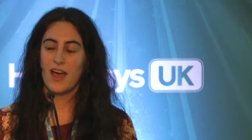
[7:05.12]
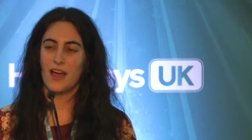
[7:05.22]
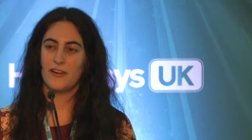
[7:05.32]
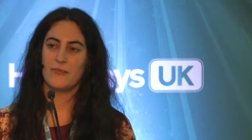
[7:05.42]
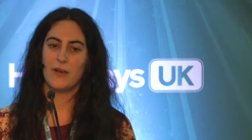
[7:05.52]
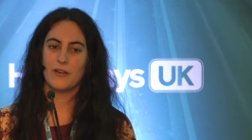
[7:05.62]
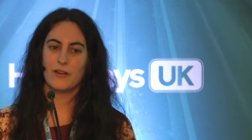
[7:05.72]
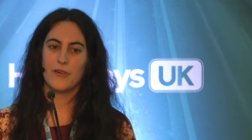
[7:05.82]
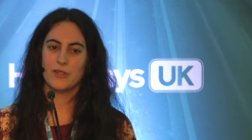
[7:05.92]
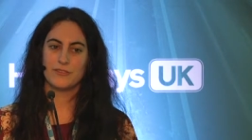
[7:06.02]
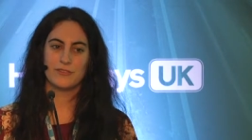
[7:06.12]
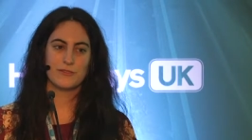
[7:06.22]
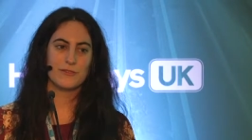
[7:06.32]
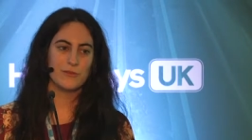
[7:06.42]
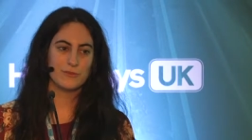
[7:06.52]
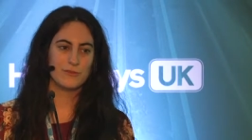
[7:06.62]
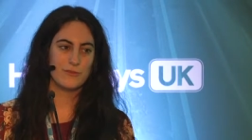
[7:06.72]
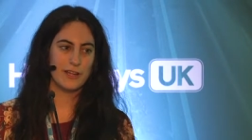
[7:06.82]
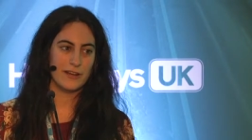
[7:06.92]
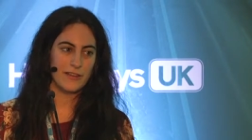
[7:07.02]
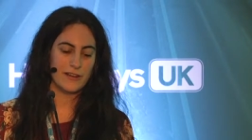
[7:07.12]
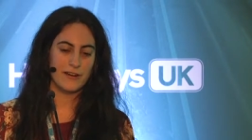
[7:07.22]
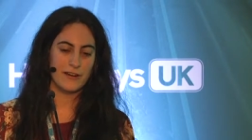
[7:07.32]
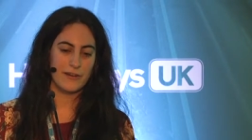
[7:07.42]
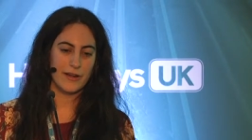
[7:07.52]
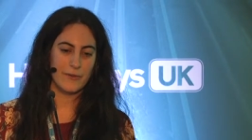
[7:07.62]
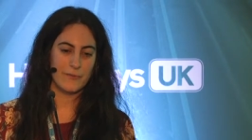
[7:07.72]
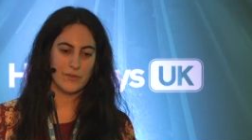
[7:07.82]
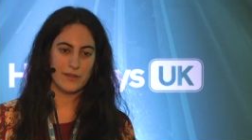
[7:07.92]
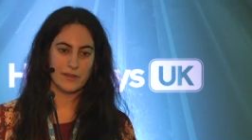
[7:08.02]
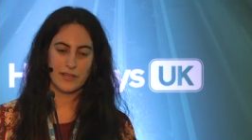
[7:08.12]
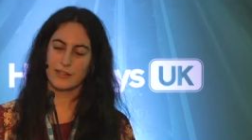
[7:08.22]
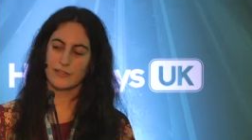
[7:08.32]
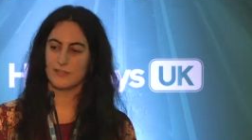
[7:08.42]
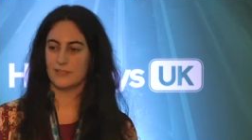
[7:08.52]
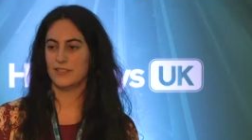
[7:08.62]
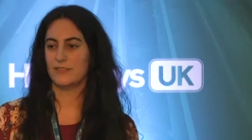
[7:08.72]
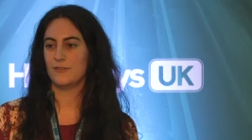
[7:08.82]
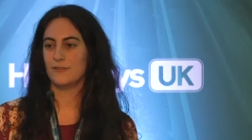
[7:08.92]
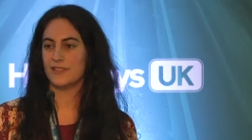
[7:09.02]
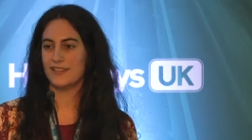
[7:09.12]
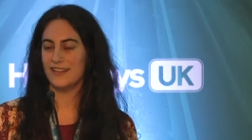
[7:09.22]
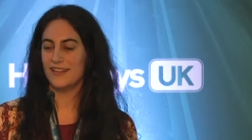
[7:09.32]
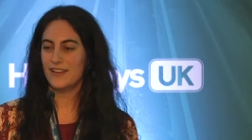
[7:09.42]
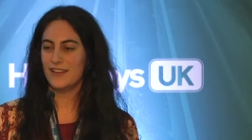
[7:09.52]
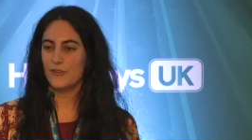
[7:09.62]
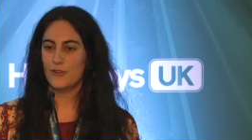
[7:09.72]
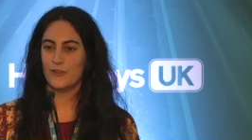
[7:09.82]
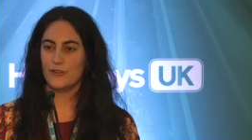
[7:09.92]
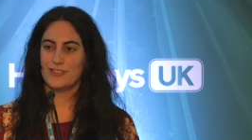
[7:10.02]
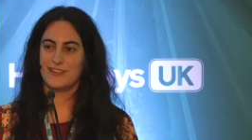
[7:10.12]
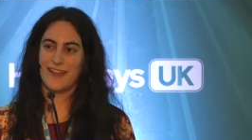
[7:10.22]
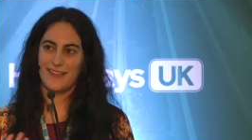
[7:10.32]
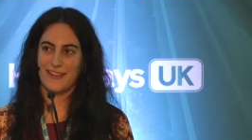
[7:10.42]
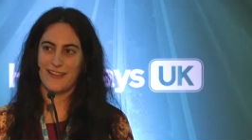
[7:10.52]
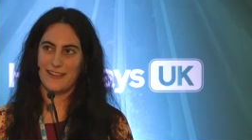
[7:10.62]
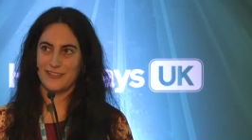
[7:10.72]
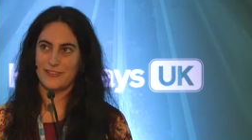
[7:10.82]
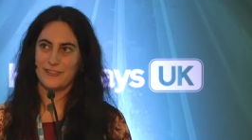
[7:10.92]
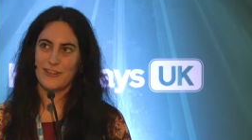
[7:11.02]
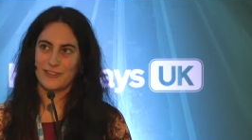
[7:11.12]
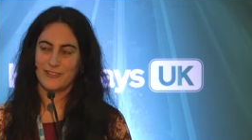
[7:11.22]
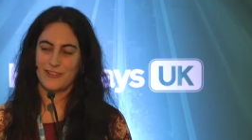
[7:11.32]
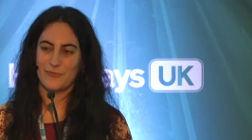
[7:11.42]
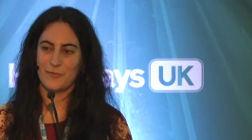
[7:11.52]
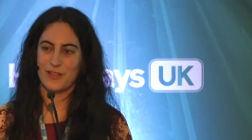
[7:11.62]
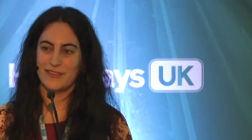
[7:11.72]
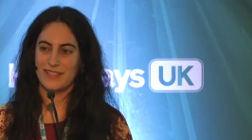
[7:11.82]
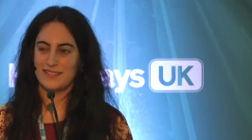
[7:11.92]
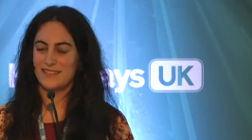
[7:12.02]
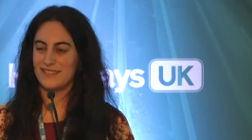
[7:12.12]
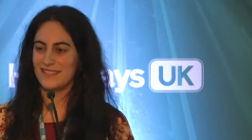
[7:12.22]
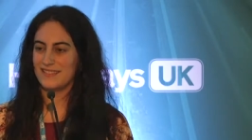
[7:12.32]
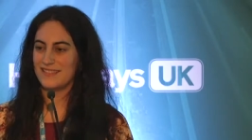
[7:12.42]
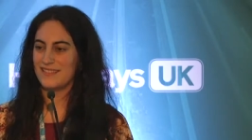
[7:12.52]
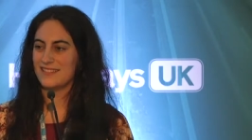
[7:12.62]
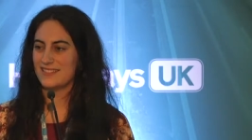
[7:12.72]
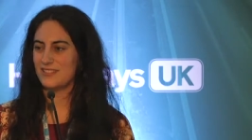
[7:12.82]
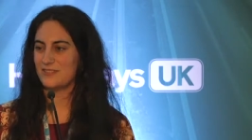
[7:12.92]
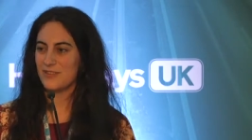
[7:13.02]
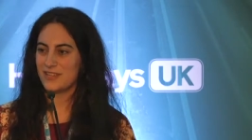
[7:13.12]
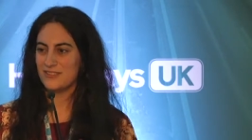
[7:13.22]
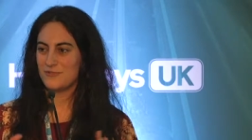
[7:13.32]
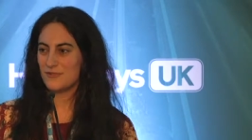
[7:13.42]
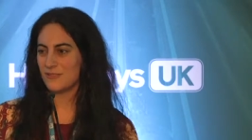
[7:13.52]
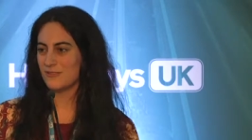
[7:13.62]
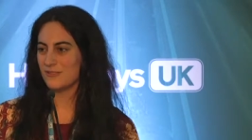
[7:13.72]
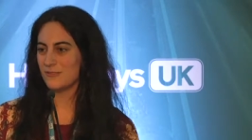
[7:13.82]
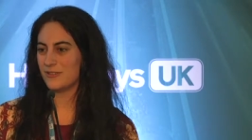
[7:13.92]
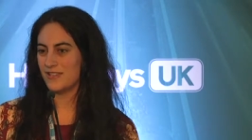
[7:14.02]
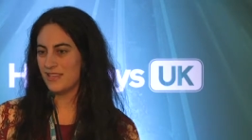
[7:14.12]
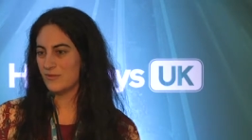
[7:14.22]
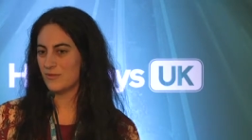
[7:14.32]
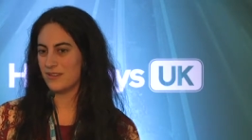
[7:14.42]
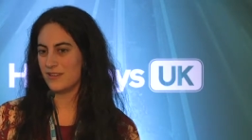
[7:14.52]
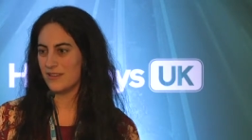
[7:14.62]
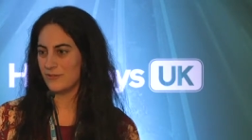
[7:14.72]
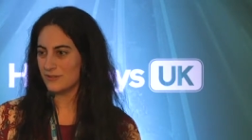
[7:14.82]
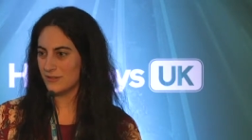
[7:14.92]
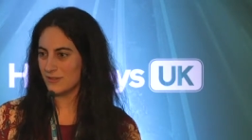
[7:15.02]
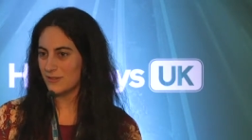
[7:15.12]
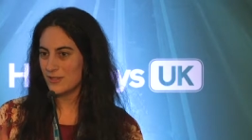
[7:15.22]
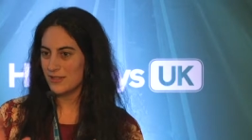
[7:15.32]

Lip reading: are about going to schools where there are girls-only schools. And then you stand there and you talk to them about this strange world where they don't want to go to.